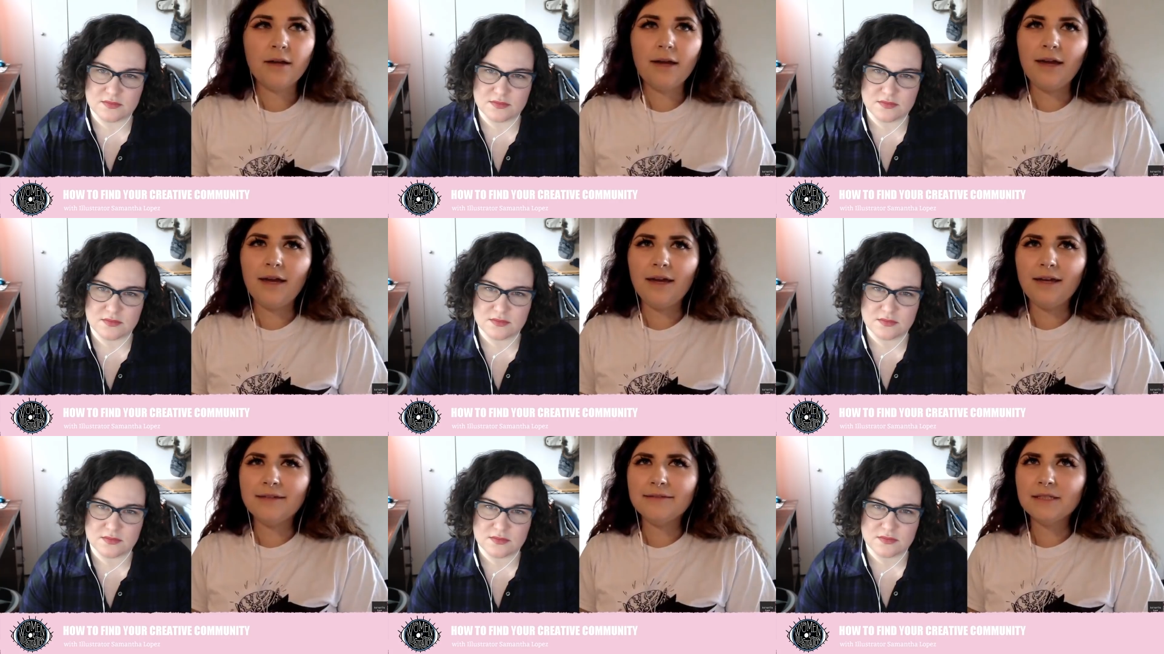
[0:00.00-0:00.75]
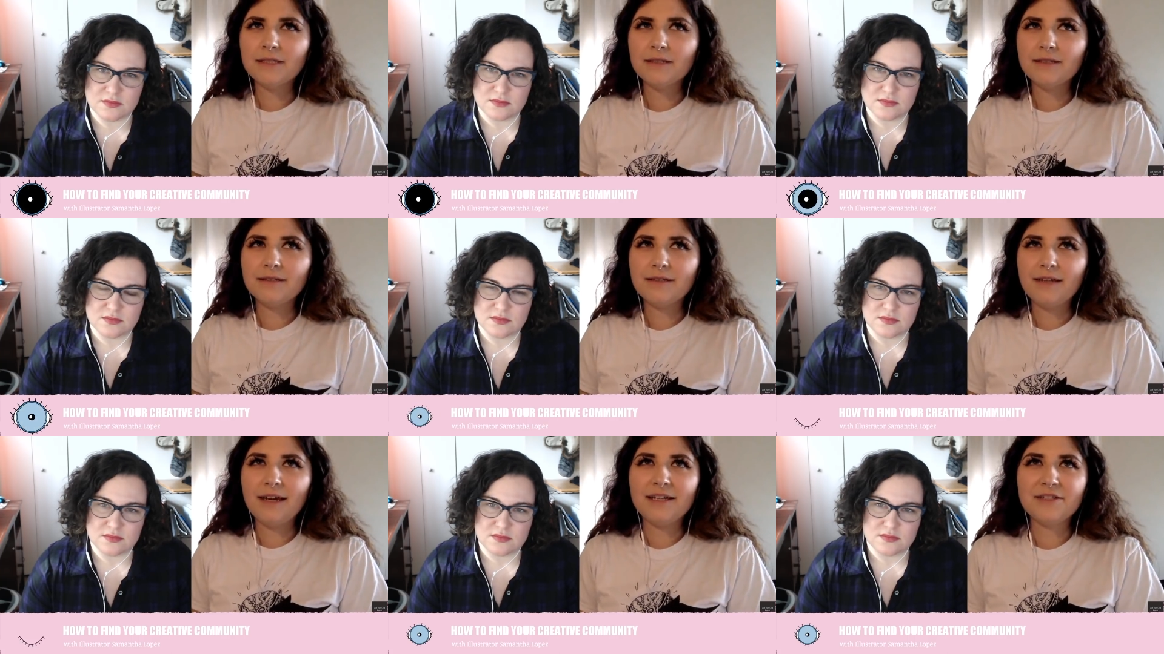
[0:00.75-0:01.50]
Speaker 1: And
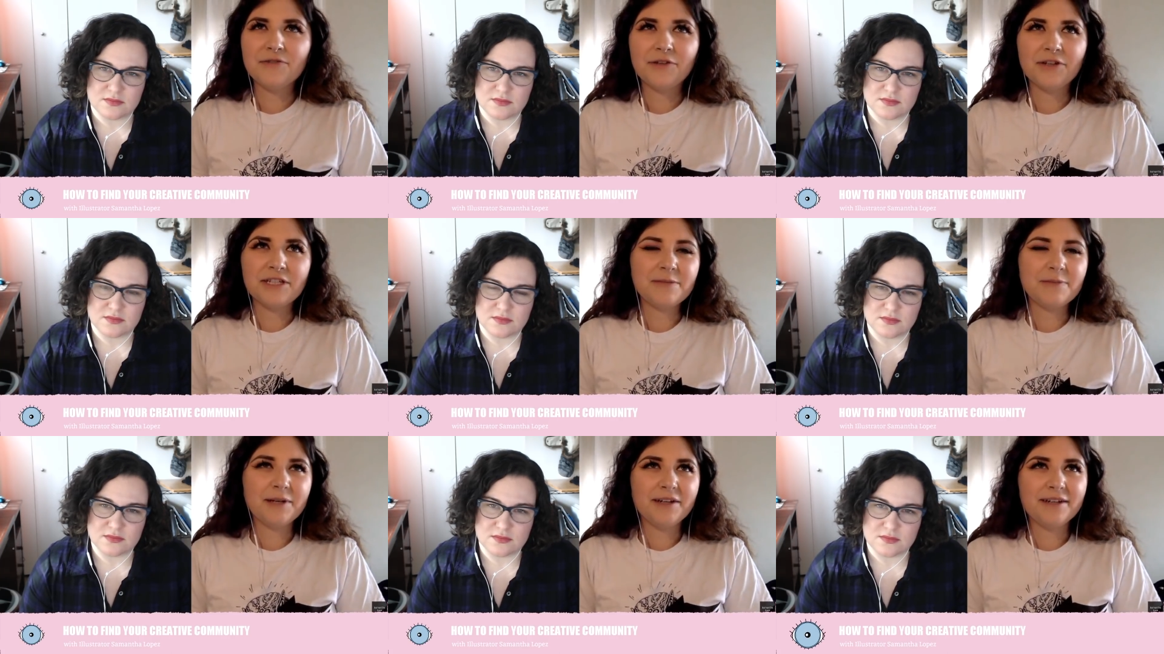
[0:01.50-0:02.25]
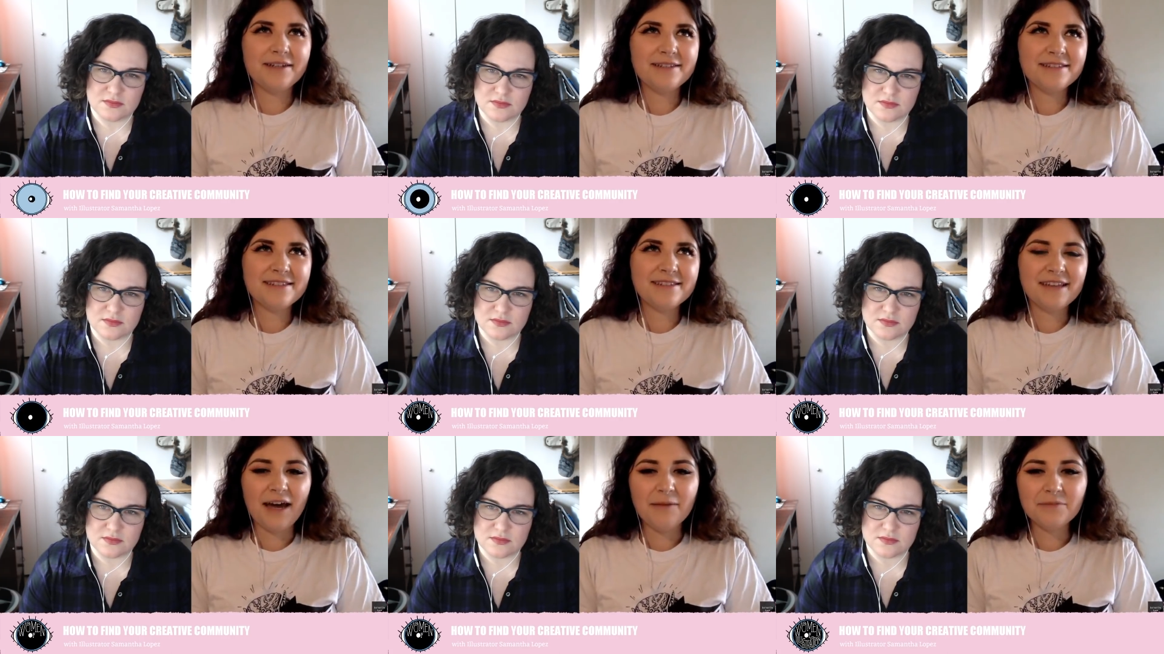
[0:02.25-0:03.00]
as for experience,
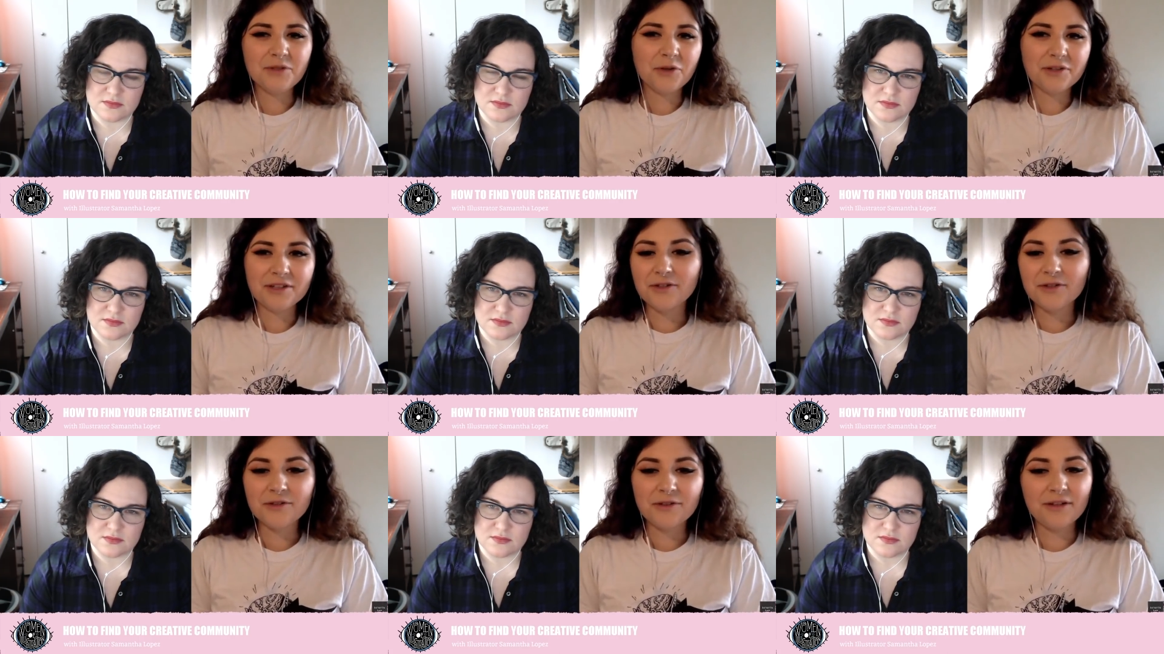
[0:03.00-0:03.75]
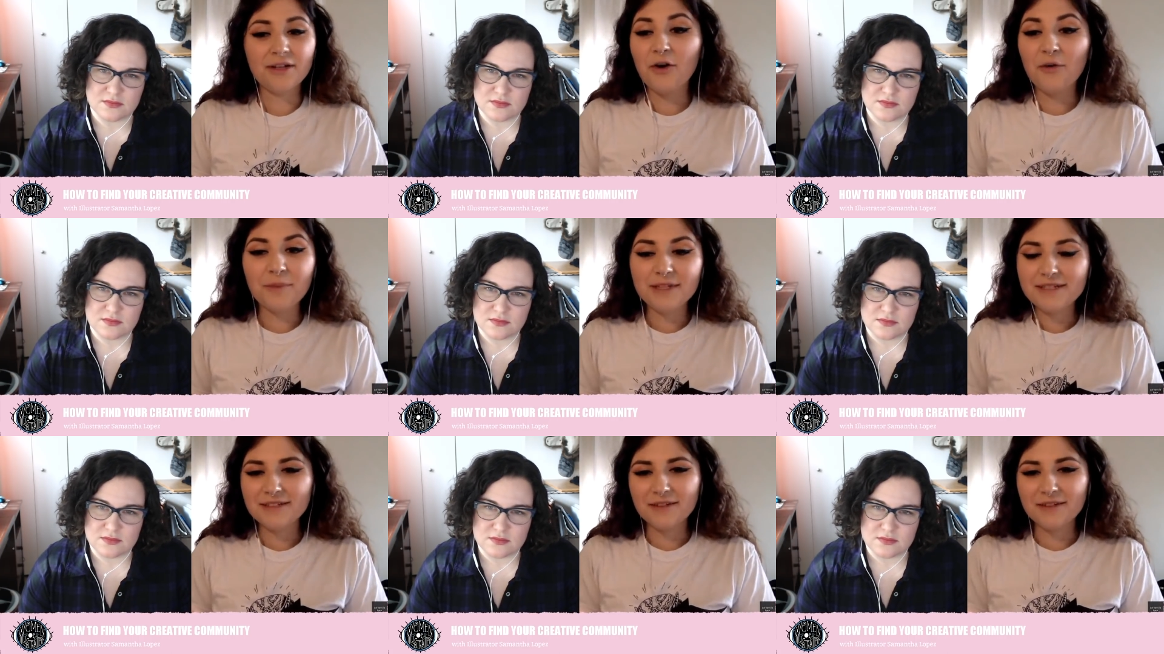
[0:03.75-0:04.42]
I'm totally cool and open to